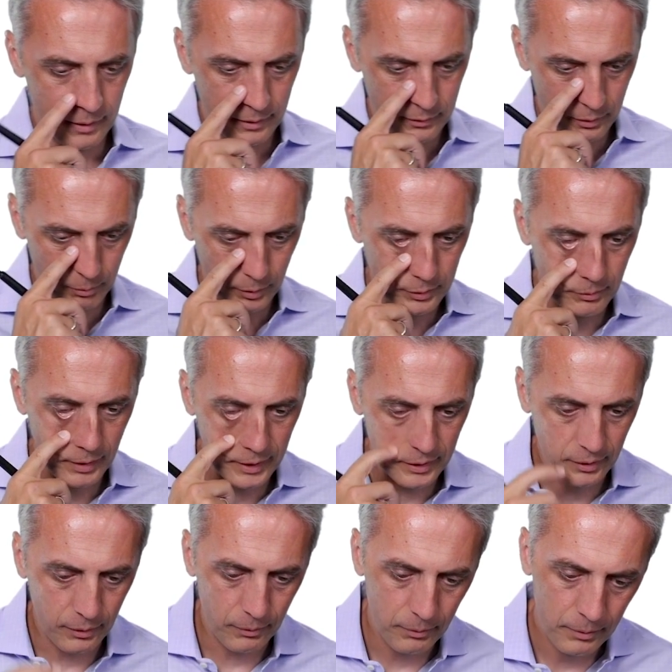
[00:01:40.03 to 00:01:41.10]
So what do I
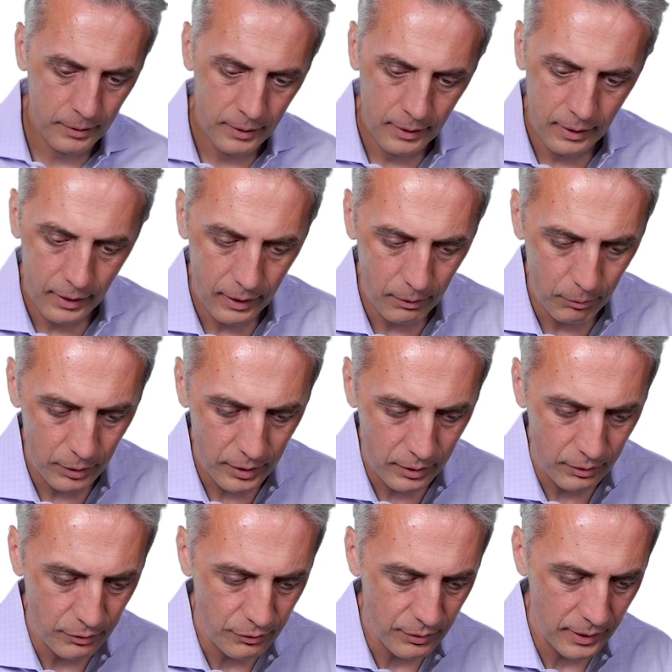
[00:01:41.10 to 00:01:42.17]
know? I want to
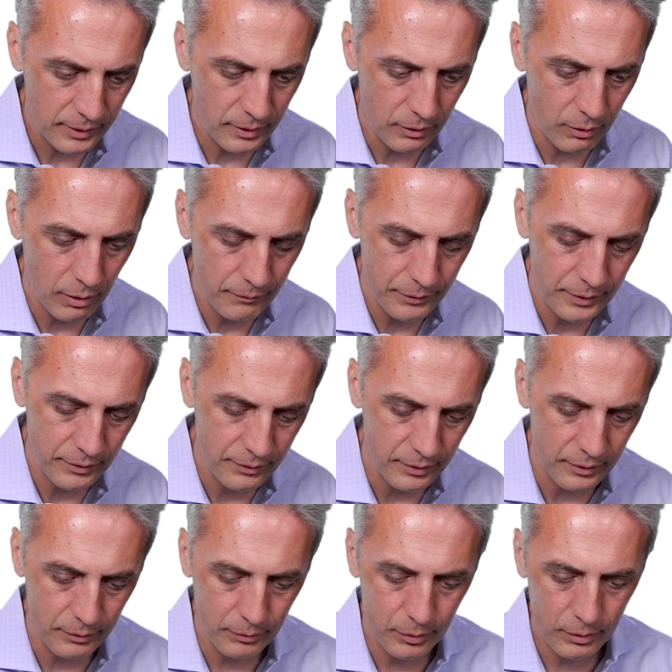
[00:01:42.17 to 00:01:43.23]
construct a confidence
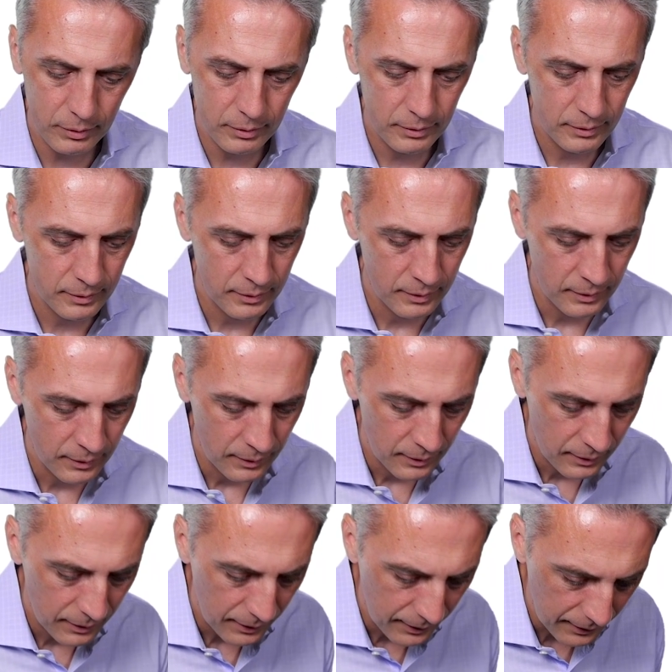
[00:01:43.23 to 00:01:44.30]
interval,
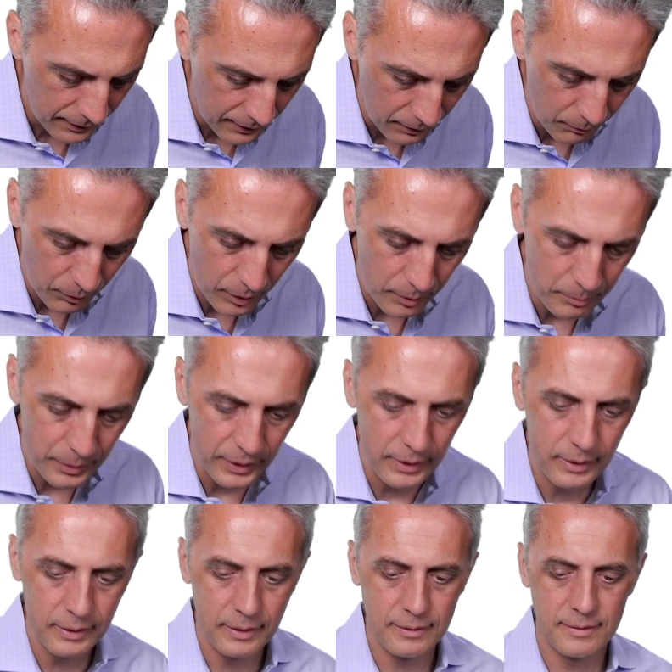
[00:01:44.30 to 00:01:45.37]
and I want to
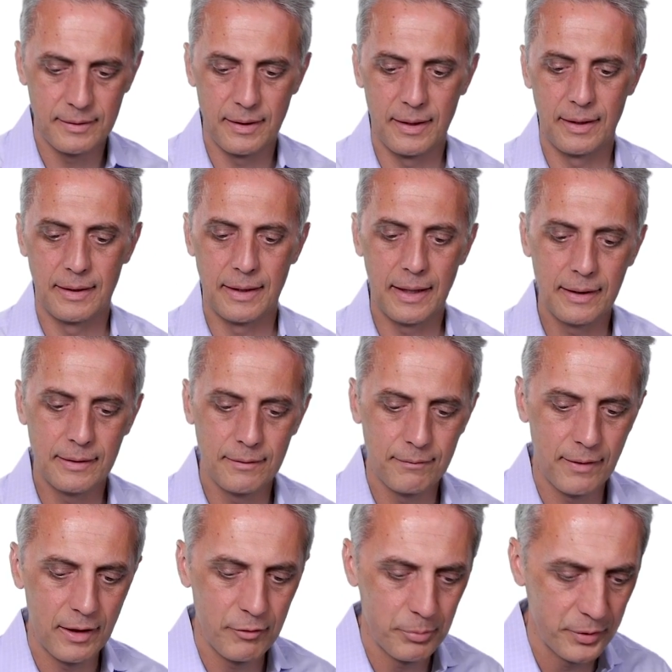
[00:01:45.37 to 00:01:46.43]
be, let's say,
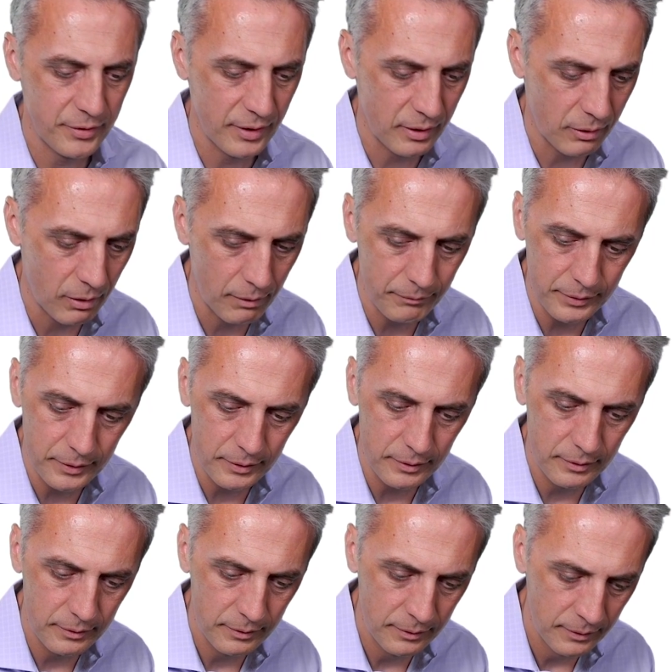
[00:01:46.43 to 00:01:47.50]
95% confident.
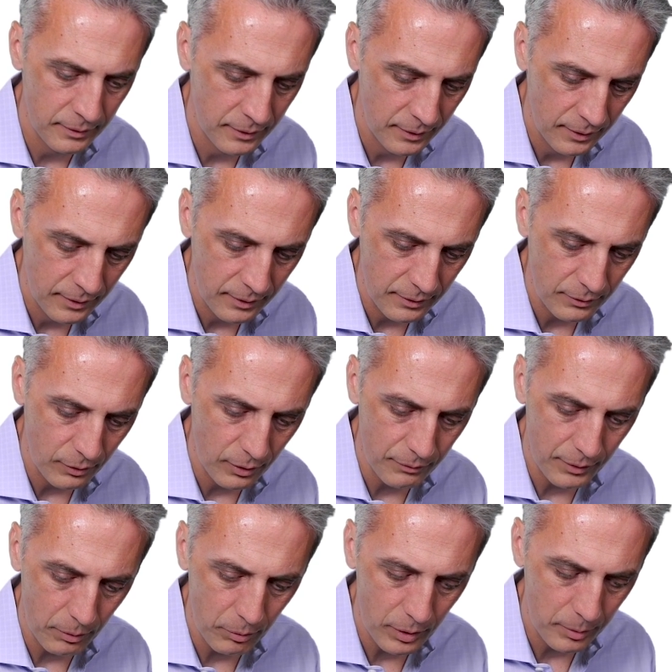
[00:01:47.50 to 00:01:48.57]
So
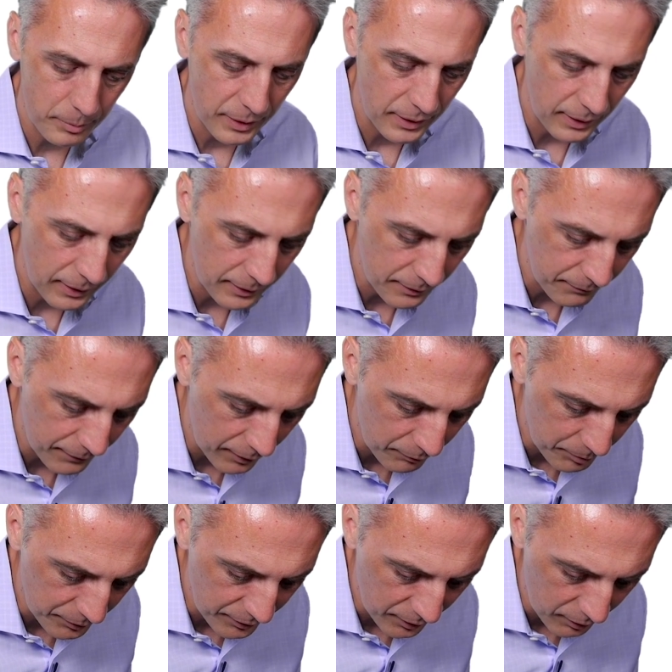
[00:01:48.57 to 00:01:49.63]
if I want to be
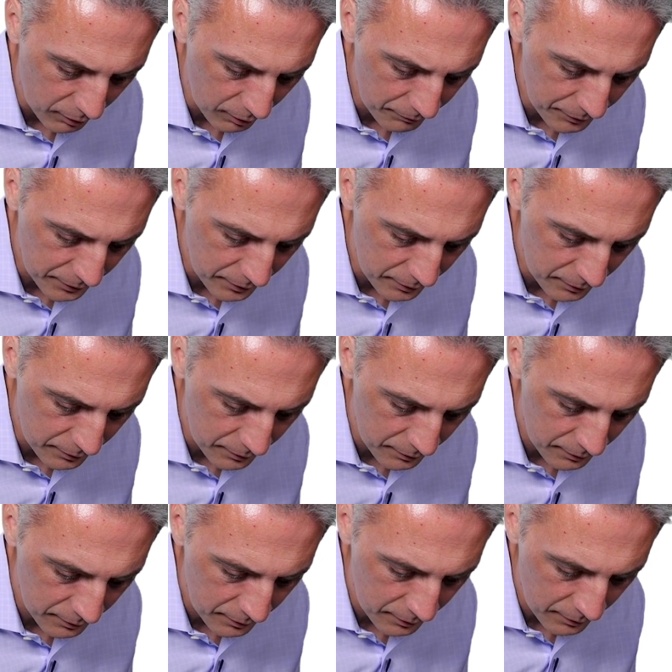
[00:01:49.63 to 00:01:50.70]
95% confident,
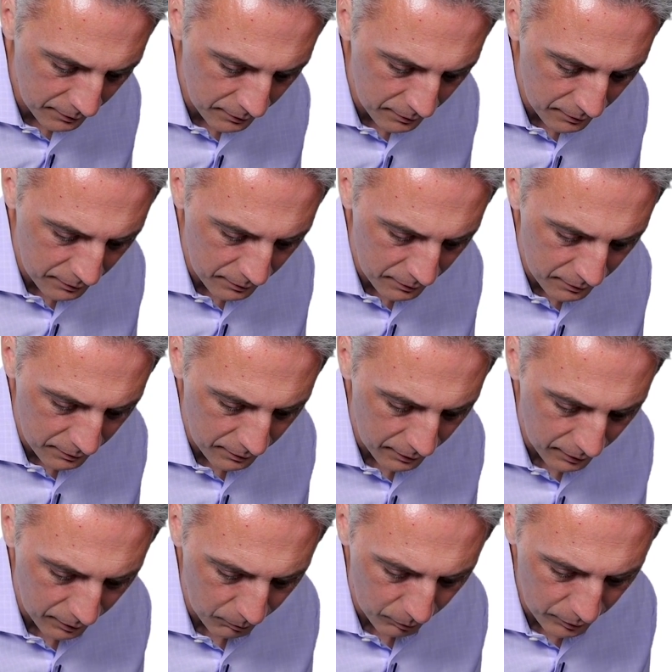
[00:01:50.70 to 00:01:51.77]

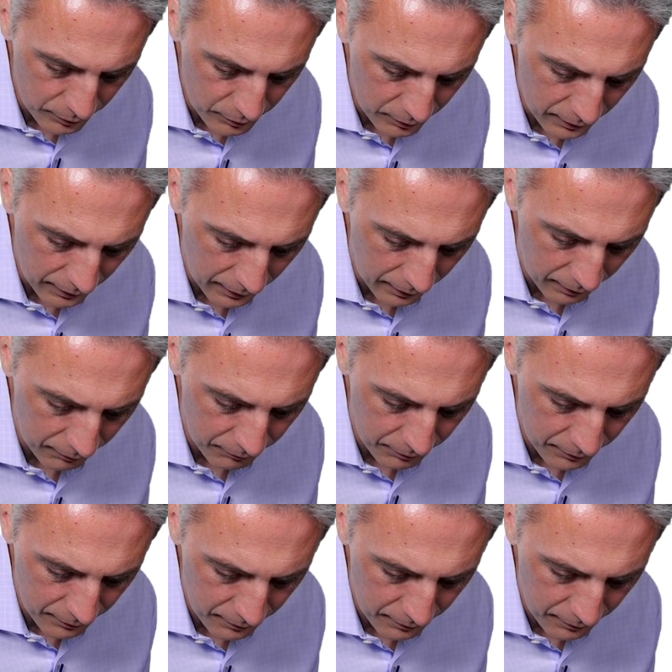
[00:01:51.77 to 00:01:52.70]
I want to have